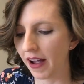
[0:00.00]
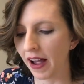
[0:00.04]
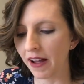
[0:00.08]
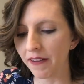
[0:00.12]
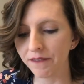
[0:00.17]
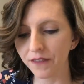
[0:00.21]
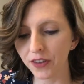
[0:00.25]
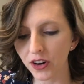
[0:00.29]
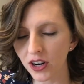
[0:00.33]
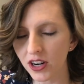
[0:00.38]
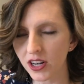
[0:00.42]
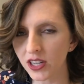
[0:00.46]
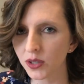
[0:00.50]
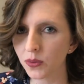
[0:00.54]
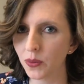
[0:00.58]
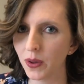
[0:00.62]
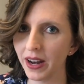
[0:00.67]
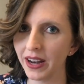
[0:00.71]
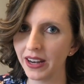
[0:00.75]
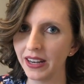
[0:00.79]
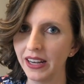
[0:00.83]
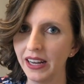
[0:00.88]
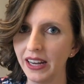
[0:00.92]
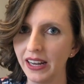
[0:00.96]
At first, what
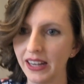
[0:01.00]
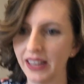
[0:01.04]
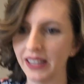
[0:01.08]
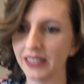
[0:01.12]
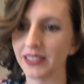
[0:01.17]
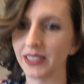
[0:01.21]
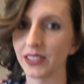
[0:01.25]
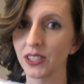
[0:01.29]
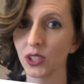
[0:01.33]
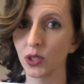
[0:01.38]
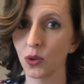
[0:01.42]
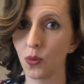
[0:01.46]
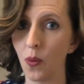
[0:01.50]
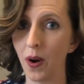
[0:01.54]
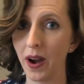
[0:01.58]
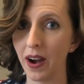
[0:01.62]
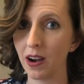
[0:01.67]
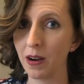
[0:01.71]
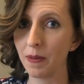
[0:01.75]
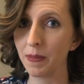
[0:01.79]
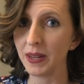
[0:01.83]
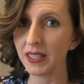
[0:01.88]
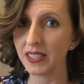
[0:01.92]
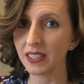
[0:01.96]
I need is a
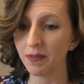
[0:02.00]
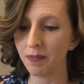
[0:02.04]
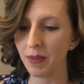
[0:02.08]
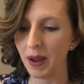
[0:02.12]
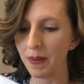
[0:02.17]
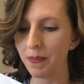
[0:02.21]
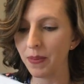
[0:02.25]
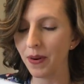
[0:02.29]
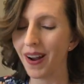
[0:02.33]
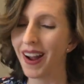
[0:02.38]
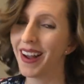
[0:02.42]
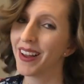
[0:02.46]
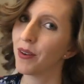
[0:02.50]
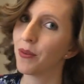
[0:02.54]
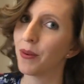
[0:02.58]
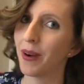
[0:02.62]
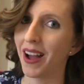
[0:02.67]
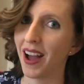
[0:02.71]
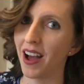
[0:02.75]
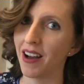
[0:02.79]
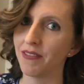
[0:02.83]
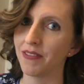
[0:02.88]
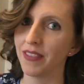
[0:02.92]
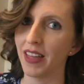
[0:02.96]
square piece of paper. I don't
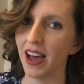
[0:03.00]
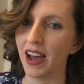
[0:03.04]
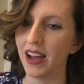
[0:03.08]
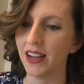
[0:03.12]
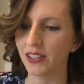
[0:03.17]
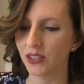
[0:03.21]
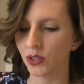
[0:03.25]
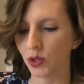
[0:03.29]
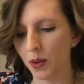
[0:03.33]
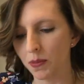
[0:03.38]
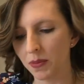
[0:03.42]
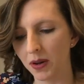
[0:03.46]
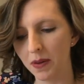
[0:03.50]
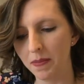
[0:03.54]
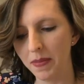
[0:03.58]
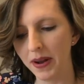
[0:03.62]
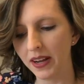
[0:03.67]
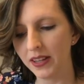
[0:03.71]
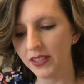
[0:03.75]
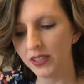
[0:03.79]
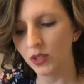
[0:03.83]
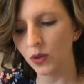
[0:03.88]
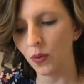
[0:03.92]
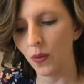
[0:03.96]
have that, so I'm gonna
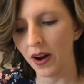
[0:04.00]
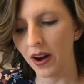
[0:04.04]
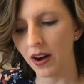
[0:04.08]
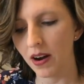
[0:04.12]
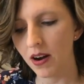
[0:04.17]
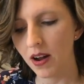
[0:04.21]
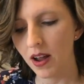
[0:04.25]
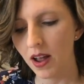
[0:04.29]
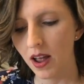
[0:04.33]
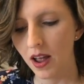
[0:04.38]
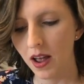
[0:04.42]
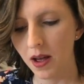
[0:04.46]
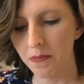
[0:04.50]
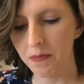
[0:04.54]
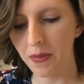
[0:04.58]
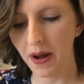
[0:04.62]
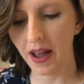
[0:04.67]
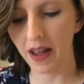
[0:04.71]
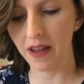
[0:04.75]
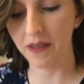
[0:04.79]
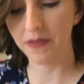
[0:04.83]
make a square by